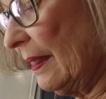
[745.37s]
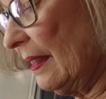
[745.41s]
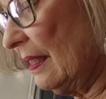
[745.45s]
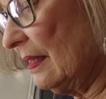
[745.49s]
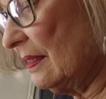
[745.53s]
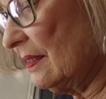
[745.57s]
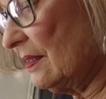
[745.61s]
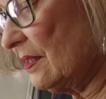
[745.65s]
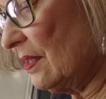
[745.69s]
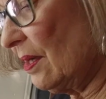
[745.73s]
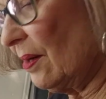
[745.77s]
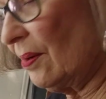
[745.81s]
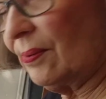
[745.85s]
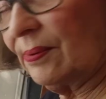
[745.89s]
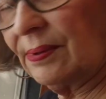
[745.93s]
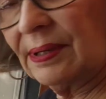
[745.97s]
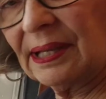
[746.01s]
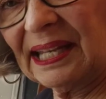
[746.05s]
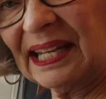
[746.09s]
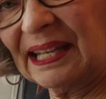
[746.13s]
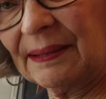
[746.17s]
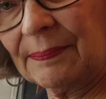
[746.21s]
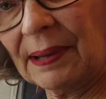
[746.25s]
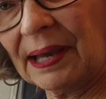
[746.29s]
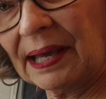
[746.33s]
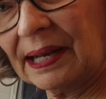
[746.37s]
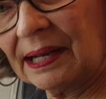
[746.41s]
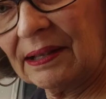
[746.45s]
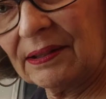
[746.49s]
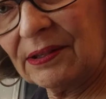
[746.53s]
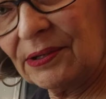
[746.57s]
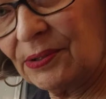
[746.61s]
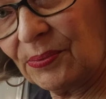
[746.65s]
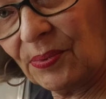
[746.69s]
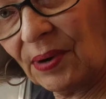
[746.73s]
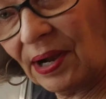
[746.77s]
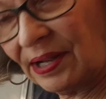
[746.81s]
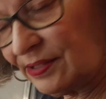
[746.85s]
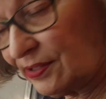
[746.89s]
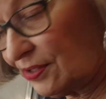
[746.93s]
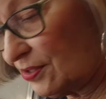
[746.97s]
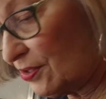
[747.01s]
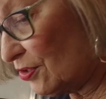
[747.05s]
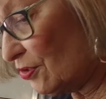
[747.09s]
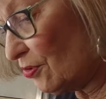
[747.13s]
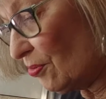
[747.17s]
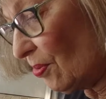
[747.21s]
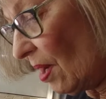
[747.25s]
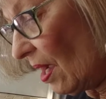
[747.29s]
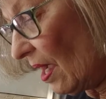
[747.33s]
So anybody who wants to
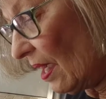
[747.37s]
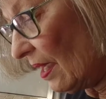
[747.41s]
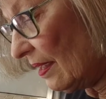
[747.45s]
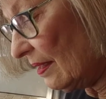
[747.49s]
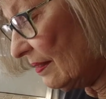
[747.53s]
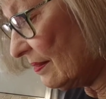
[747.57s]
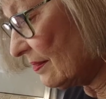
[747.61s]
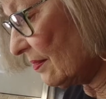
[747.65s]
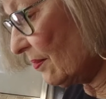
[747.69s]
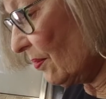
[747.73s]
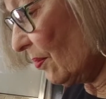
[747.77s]
try it,